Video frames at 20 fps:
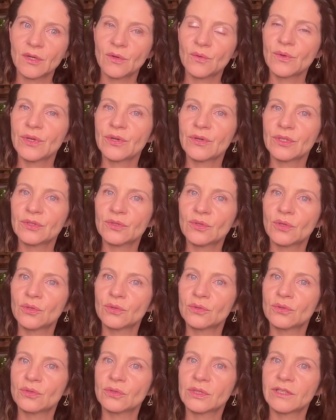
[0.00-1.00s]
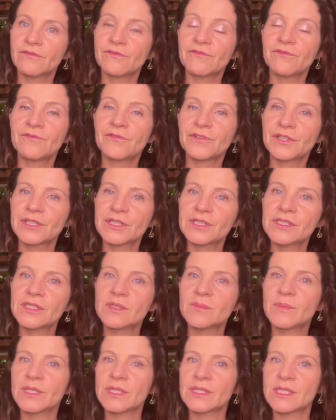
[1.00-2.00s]
We're going to go through the
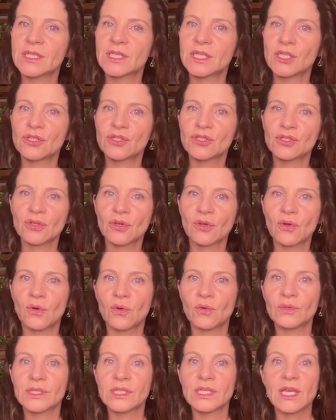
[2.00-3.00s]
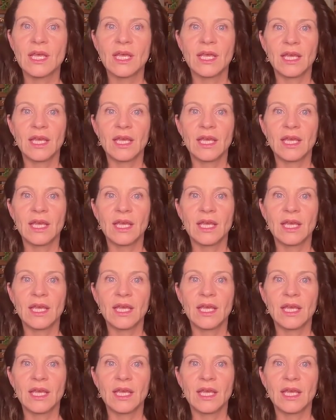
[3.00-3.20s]
first persecution codes.